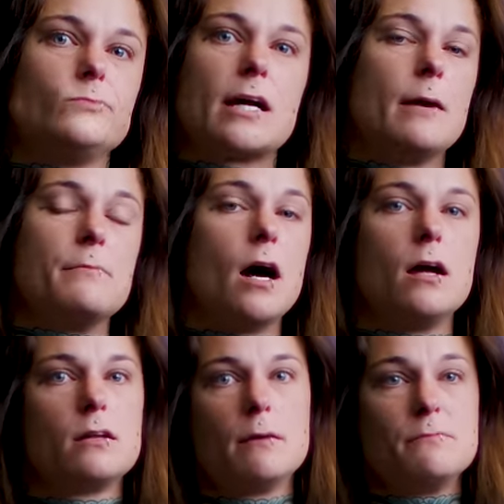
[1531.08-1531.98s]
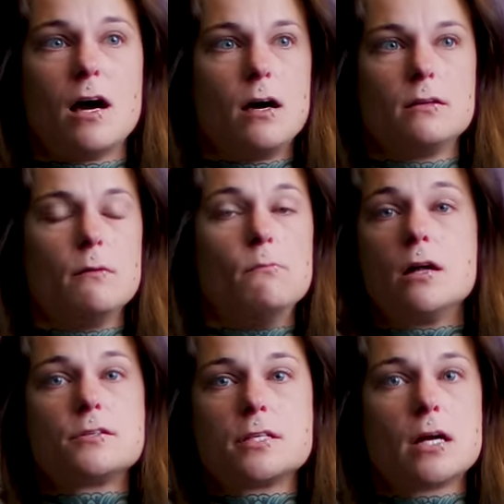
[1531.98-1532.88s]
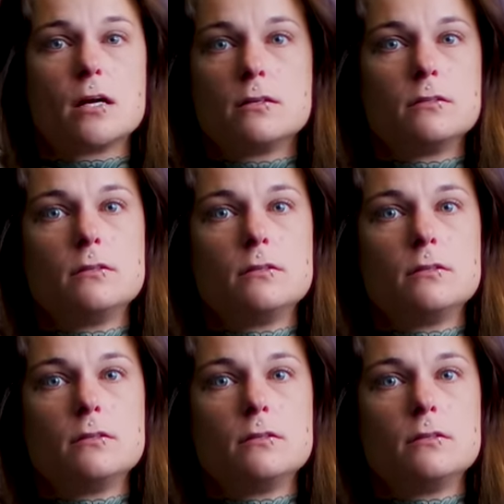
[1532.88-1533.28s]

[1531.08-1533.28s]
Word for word: Like I'm not a monster.